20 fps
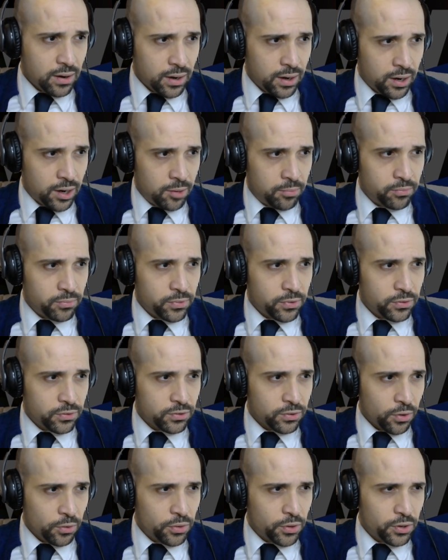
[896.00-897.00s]
Um,
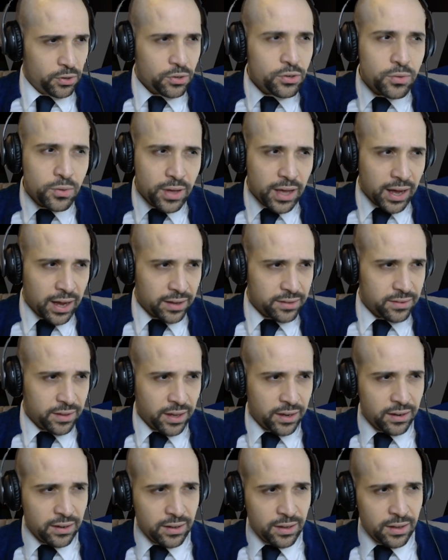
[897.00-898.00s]
so the new
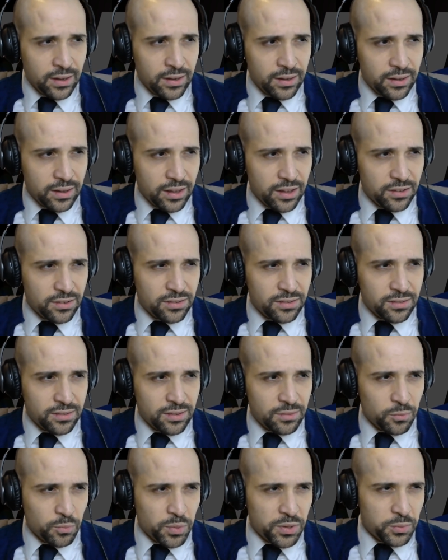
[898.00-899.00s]
content is
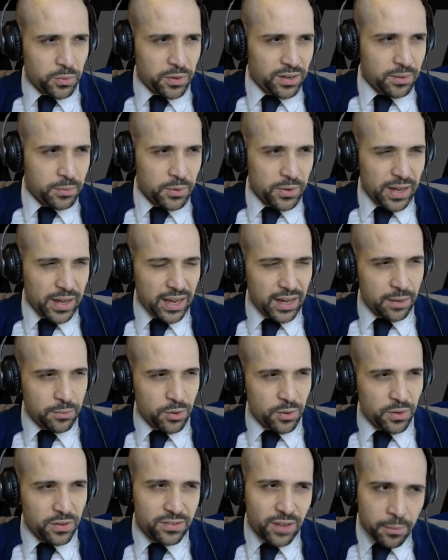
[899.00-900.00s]
between W and
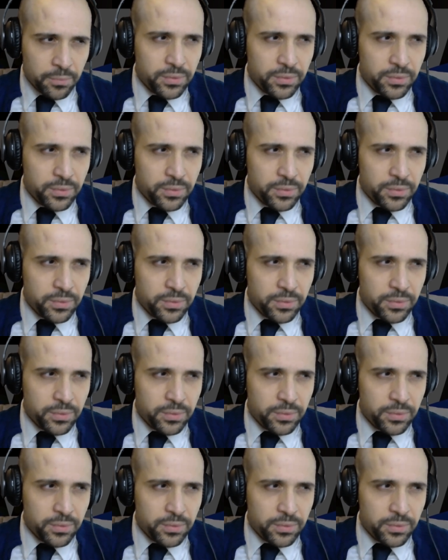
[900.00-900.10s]
AEW is